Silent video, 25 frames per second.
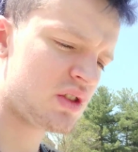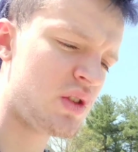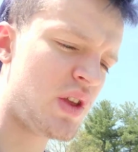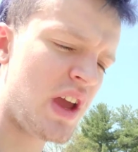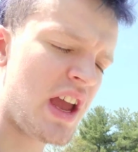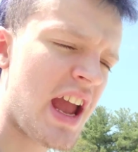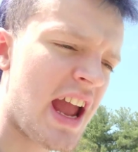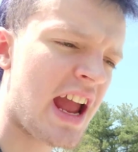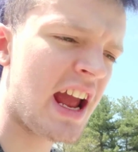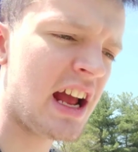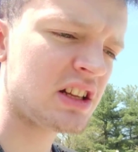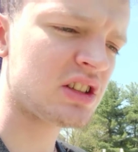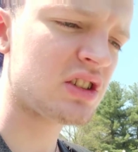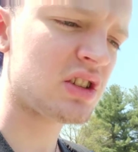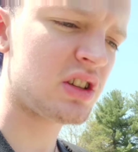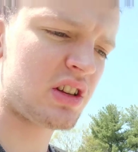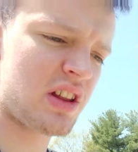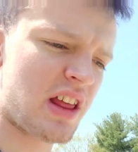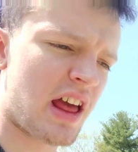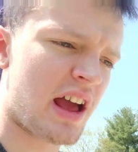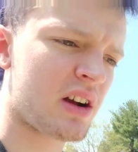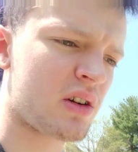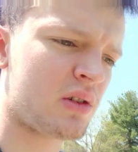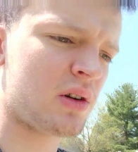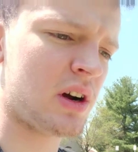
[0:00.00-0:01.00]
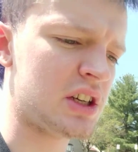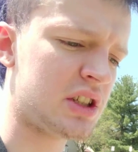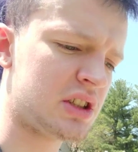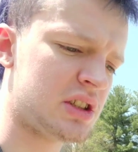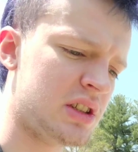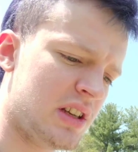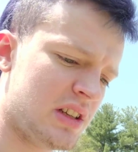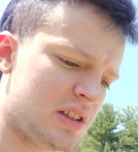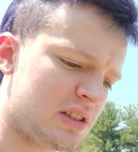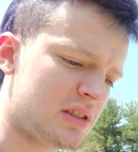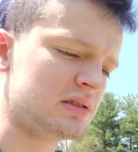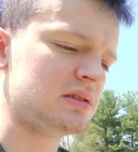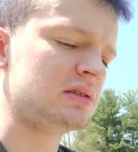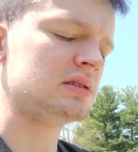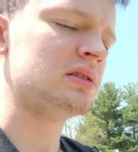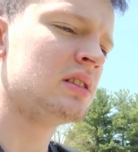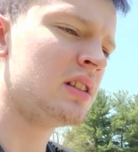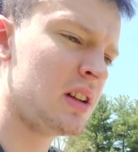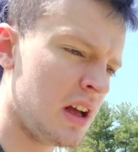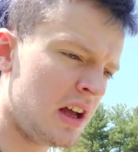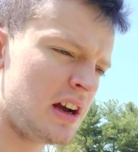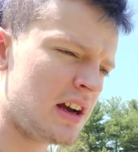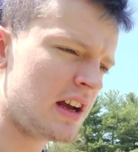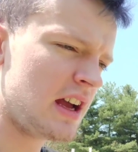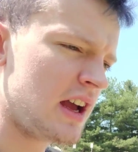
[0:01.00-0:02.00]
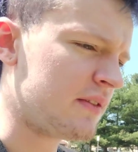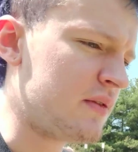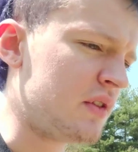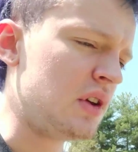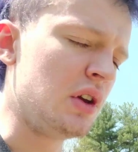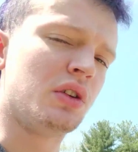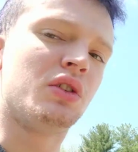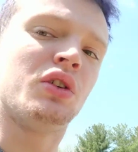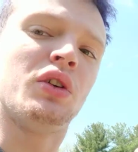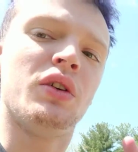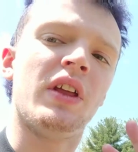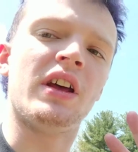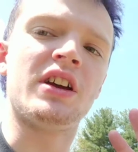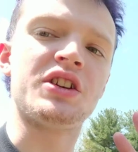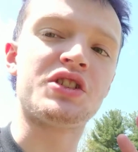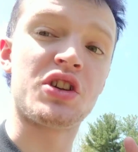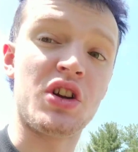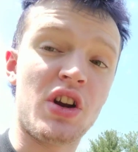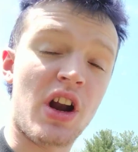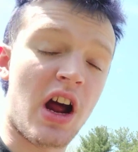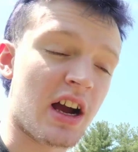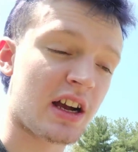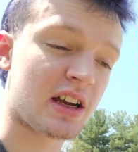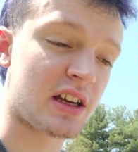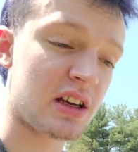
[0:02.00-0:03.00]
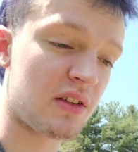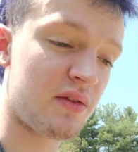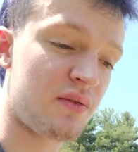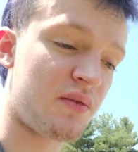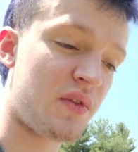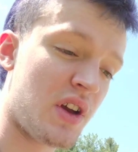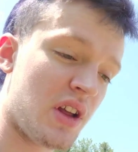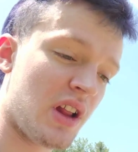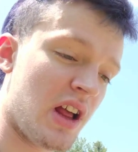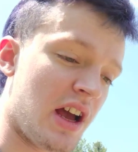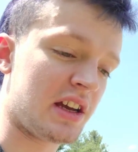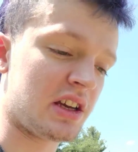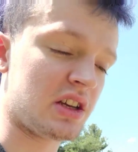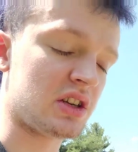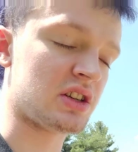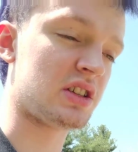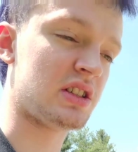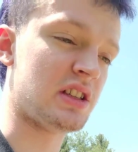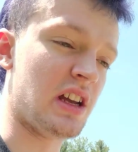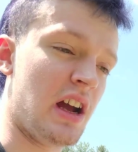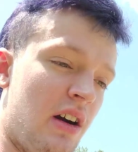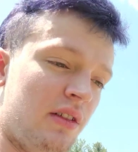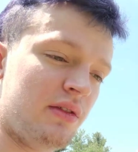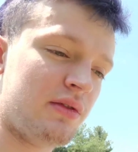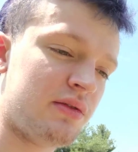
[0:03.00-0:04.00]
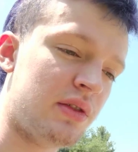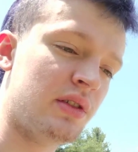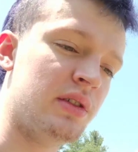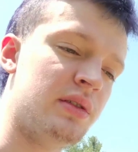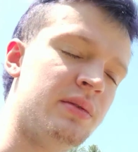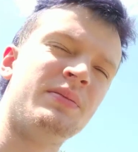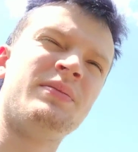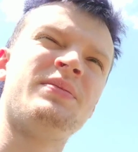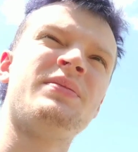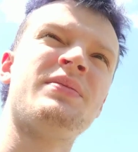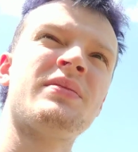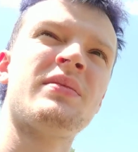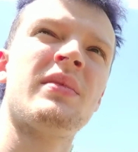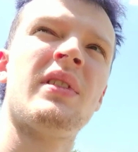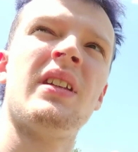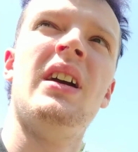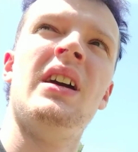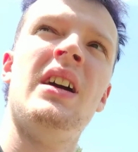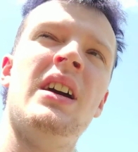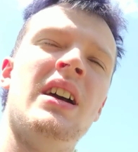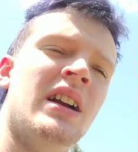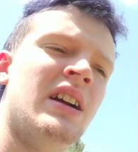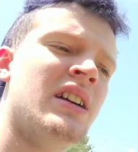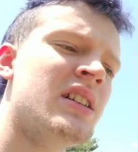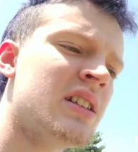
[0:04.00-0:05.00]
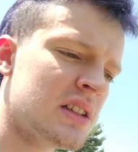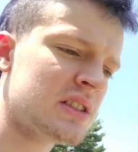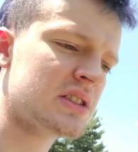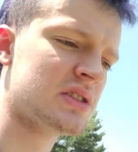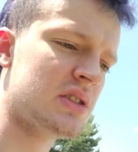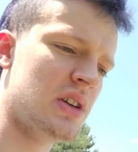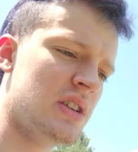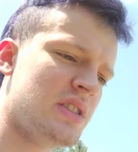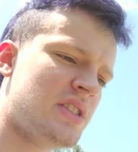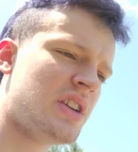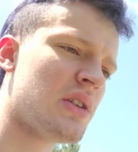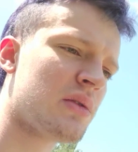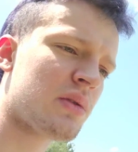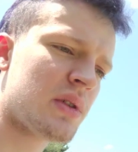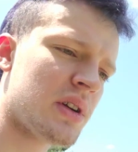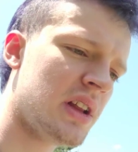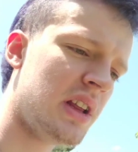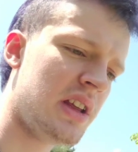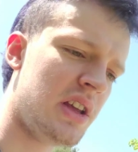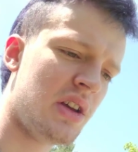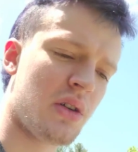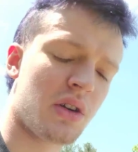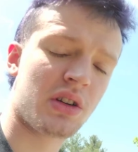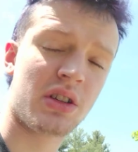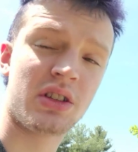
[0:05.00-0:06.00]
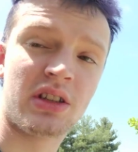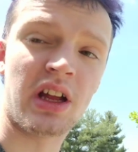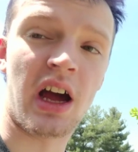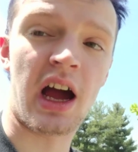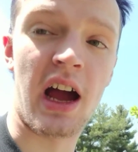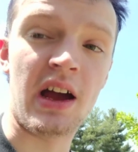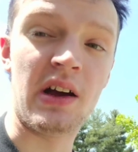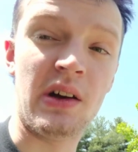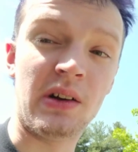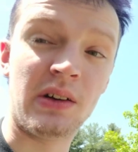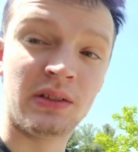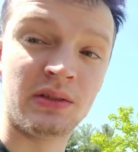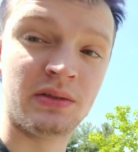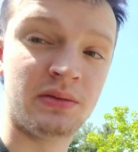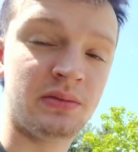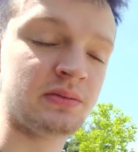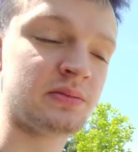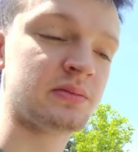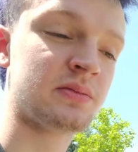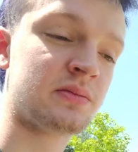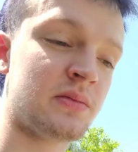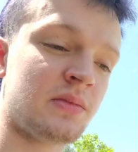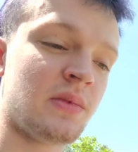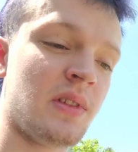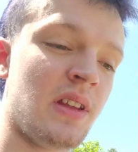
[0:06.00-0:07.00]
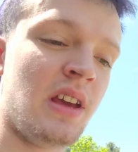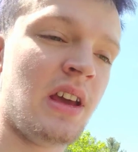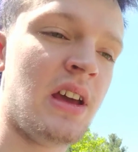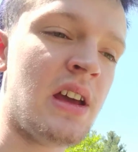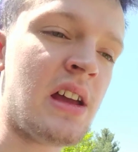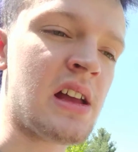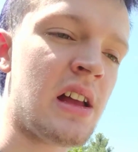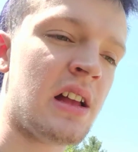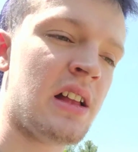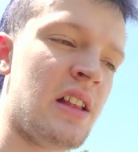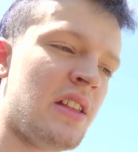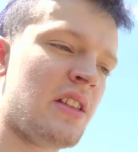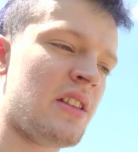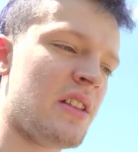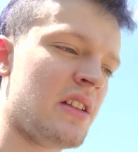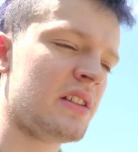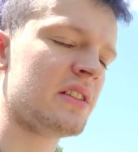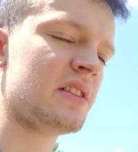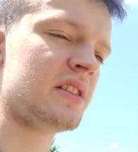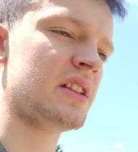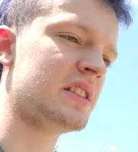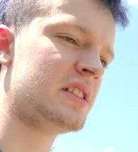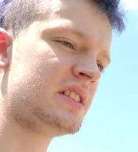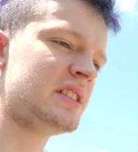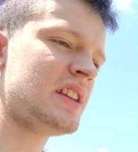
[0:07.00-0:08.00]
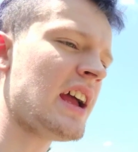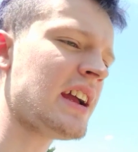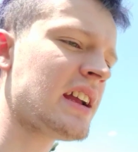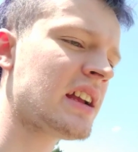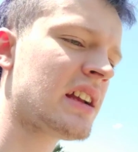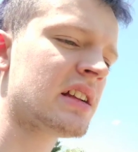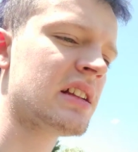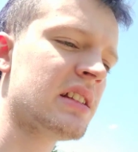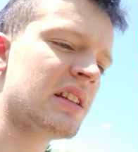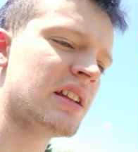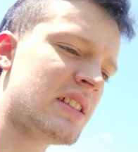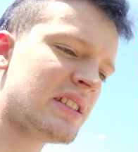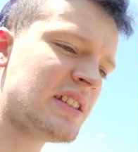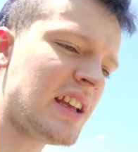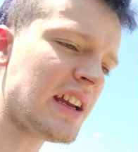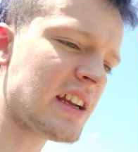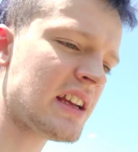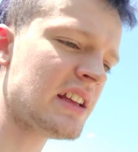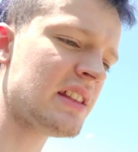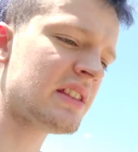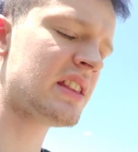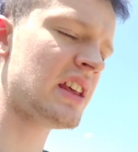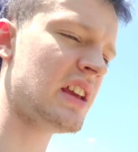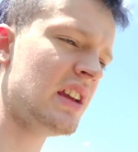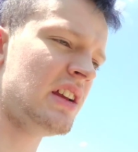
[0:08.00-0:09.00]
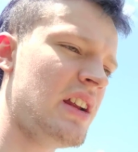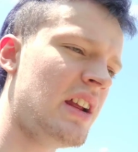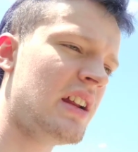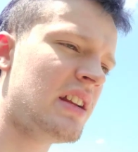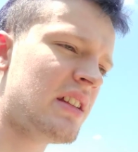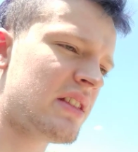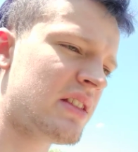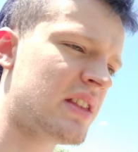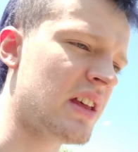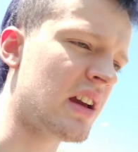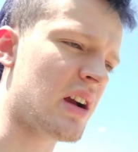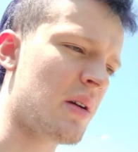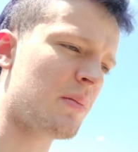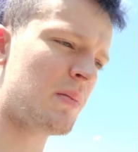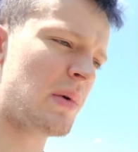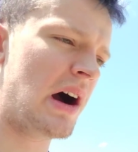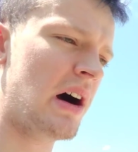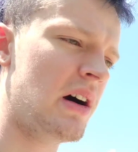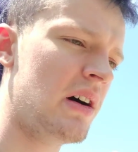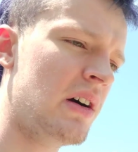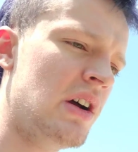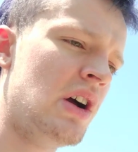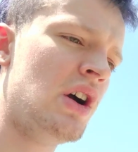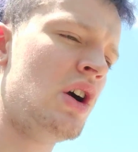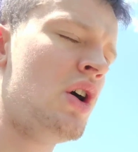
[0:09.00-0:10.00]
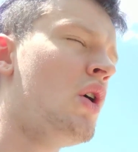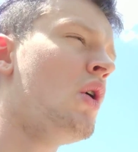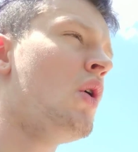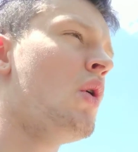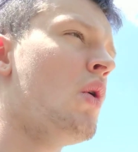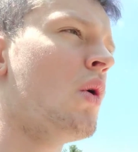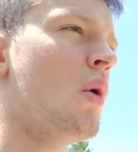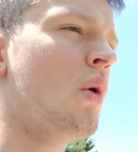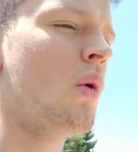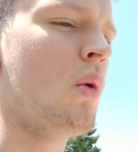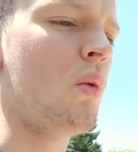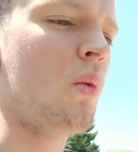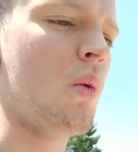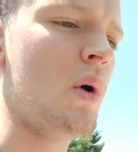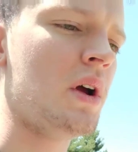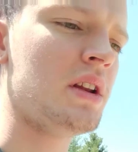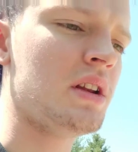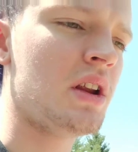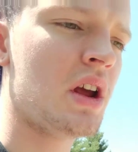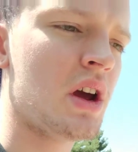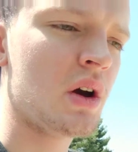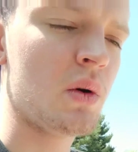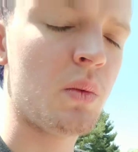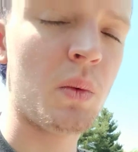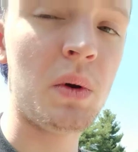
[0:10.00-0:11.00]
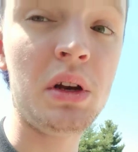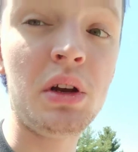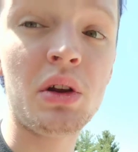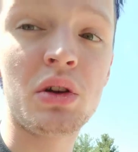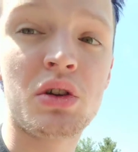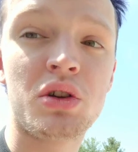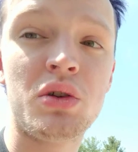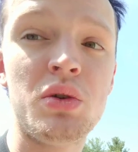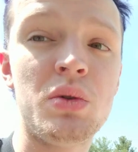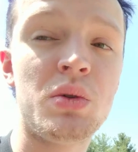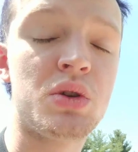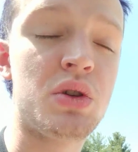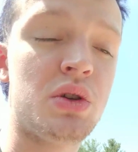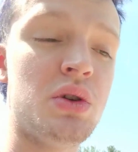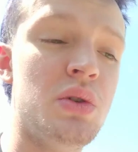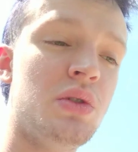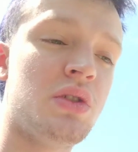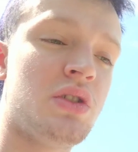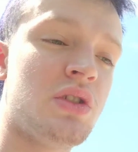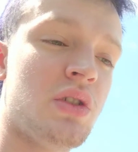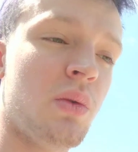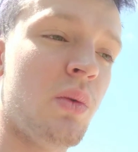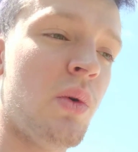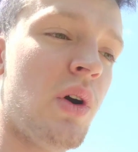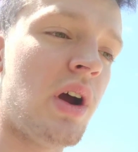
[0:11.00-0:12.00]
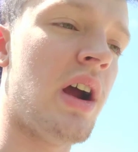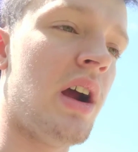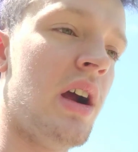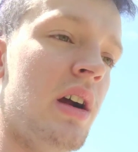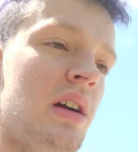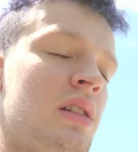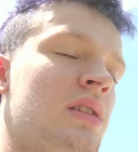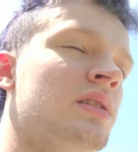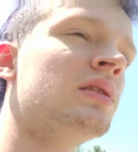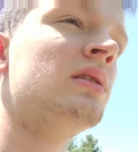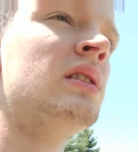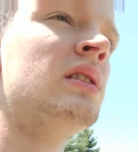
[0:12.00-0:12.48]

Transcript: The answer to that question is, if you do this, you're not gonna feel like yourself. So is it really your style? The second thing you need to think about when you choose shoes to wear,